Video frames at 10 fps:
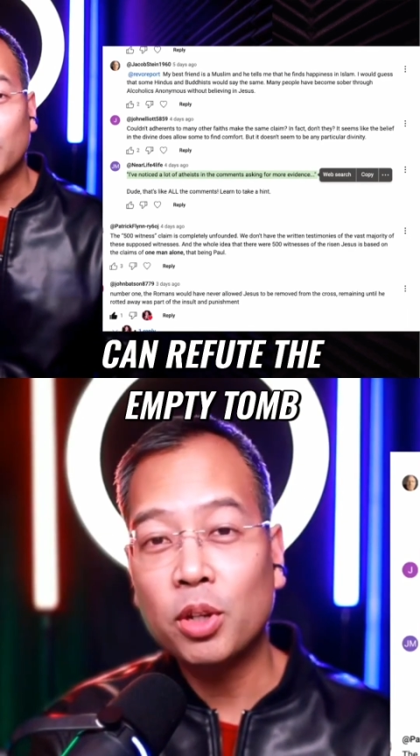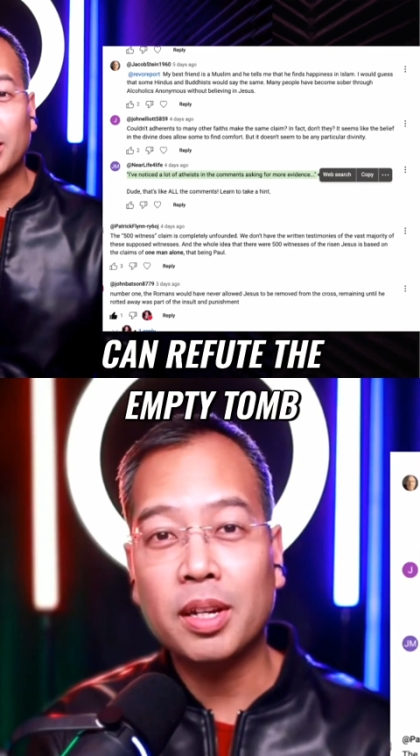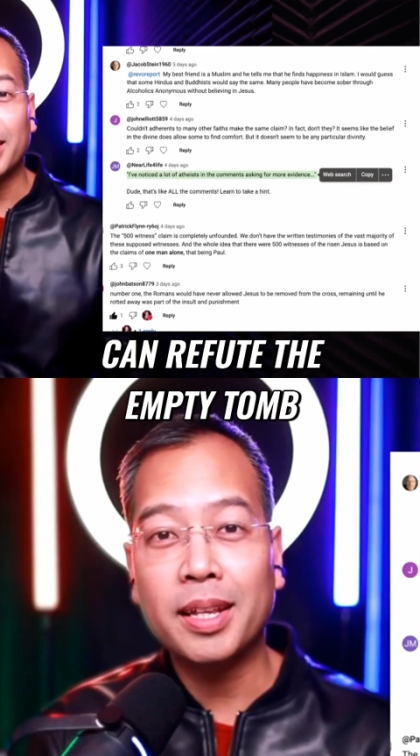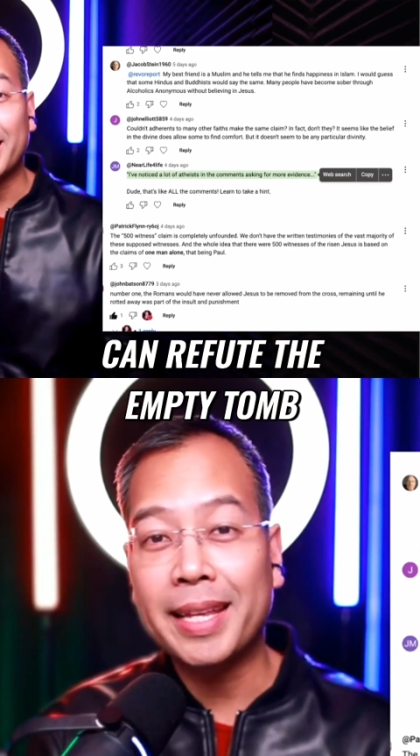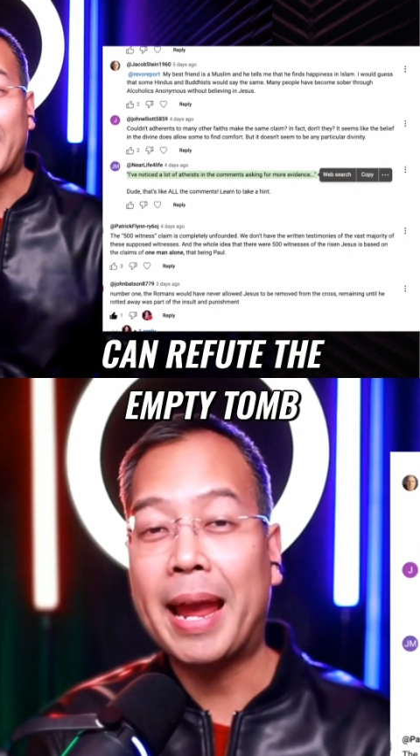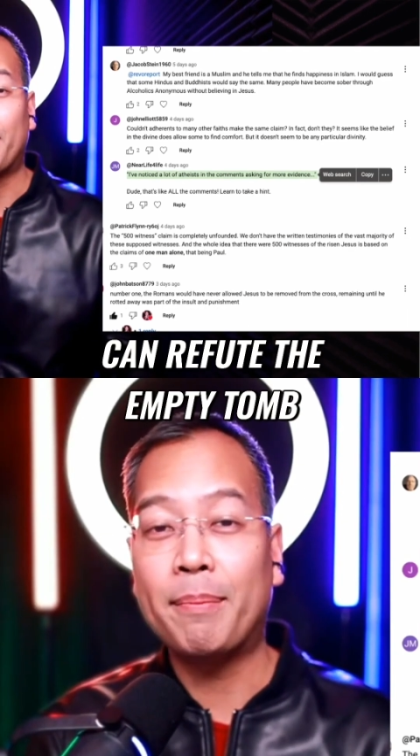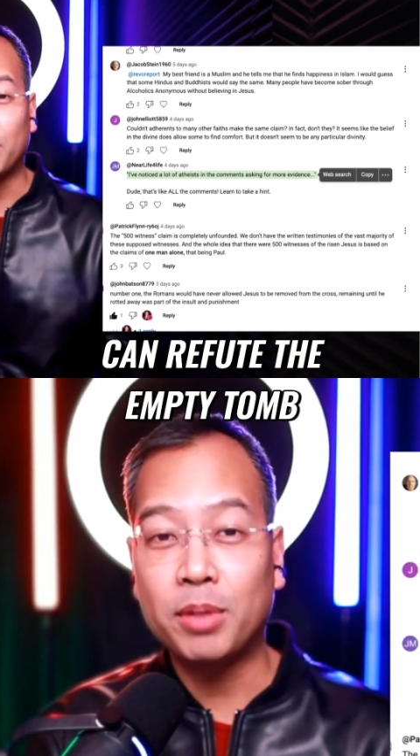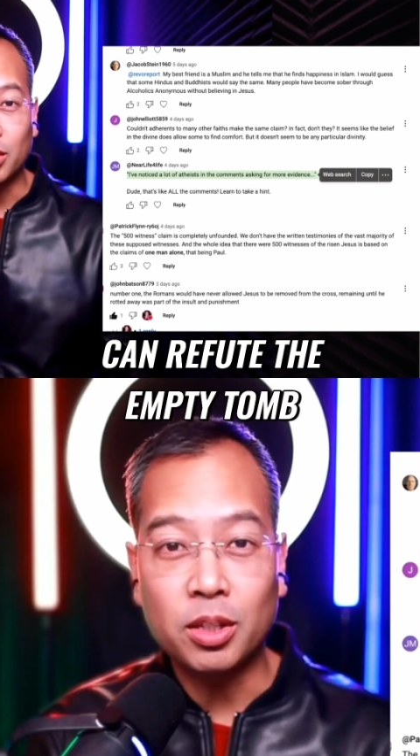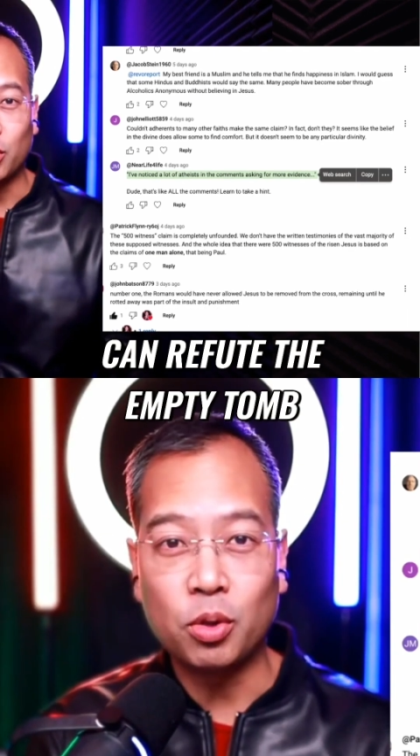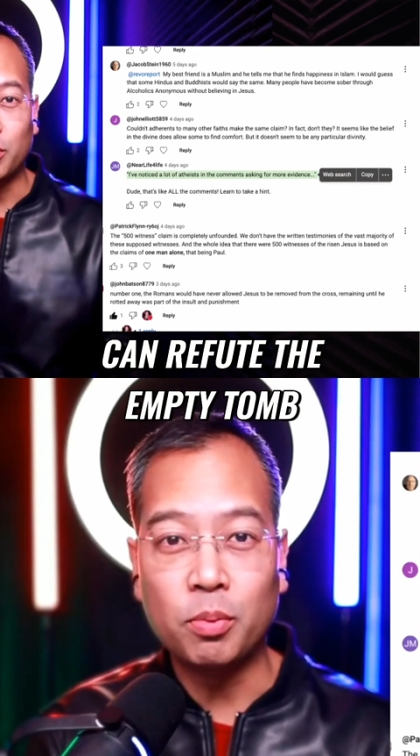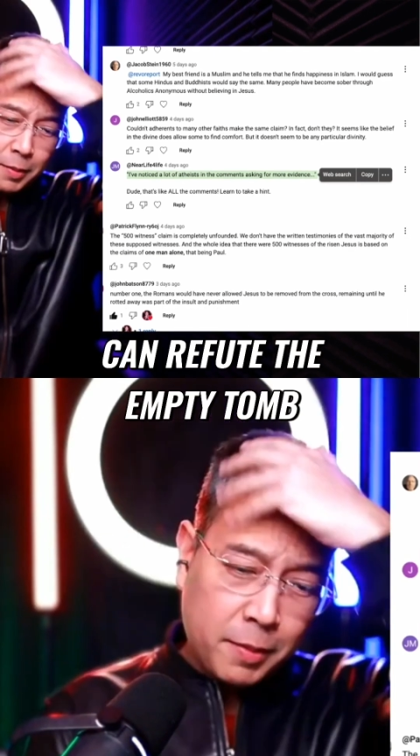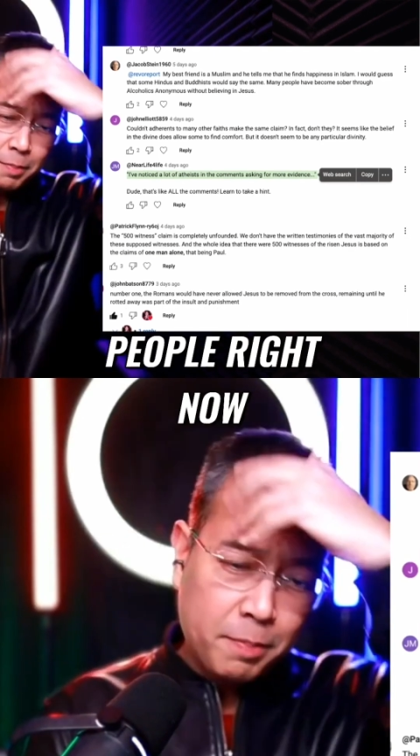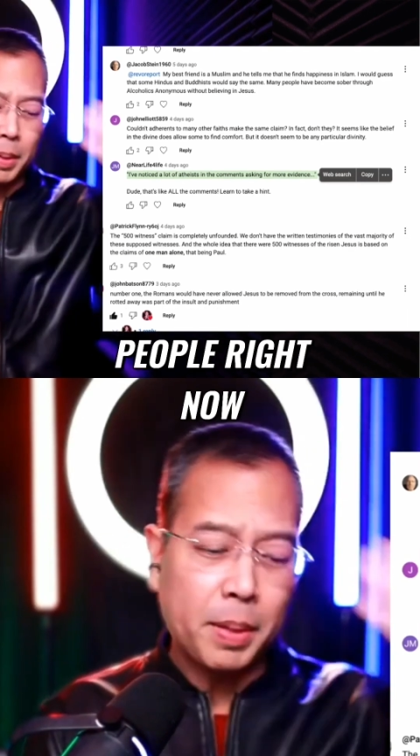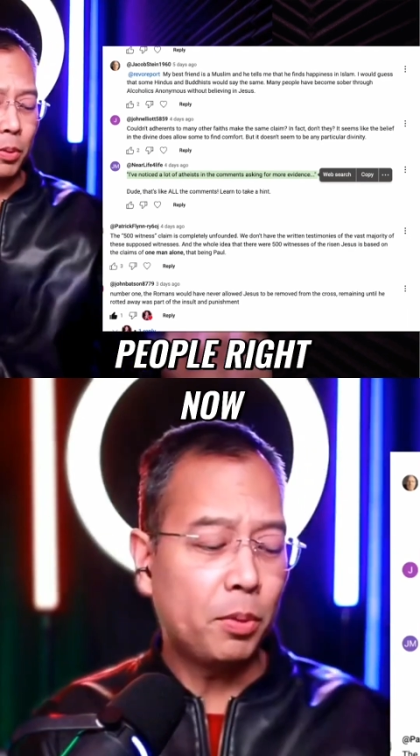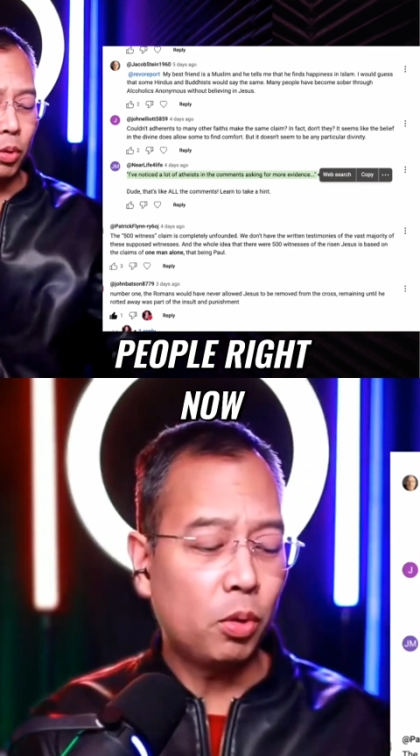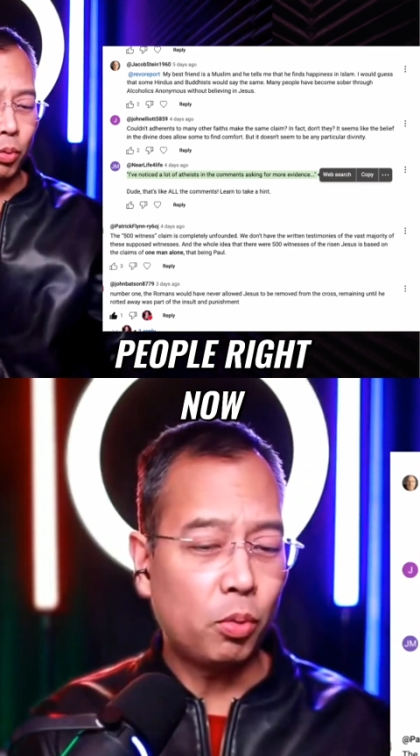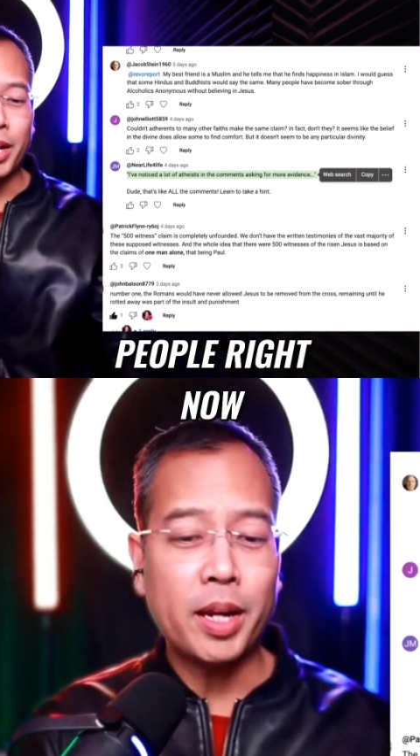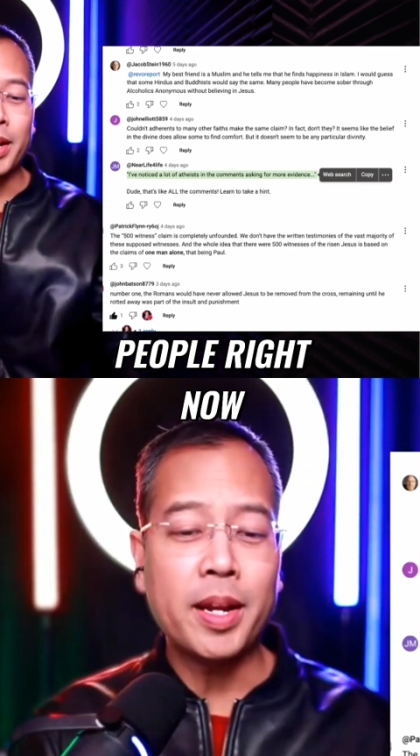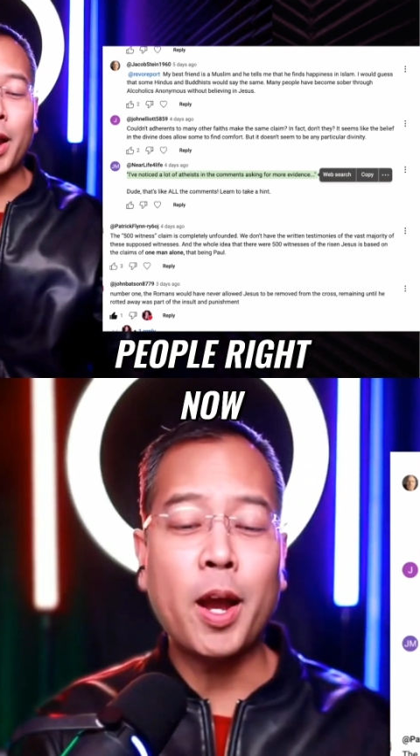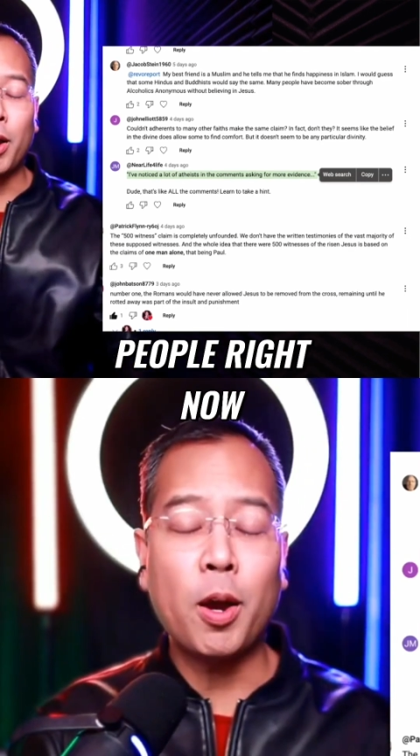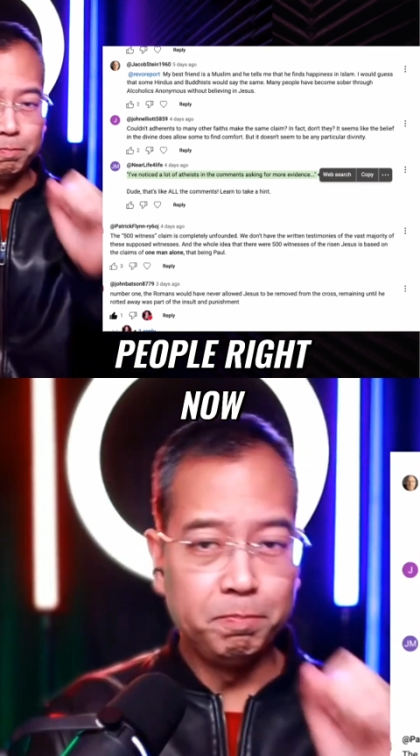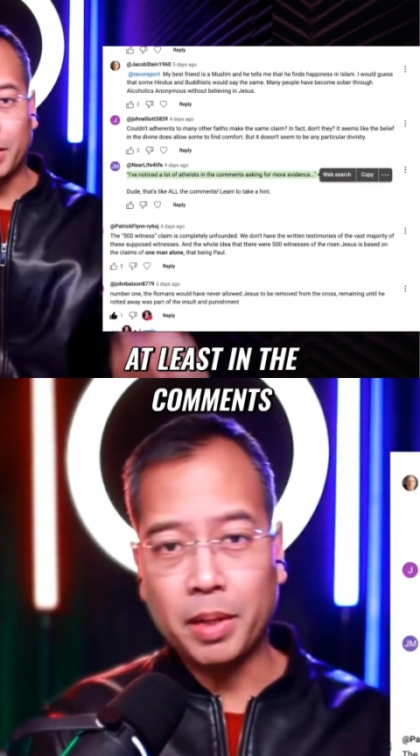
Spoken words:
the empty tomb. People right now, at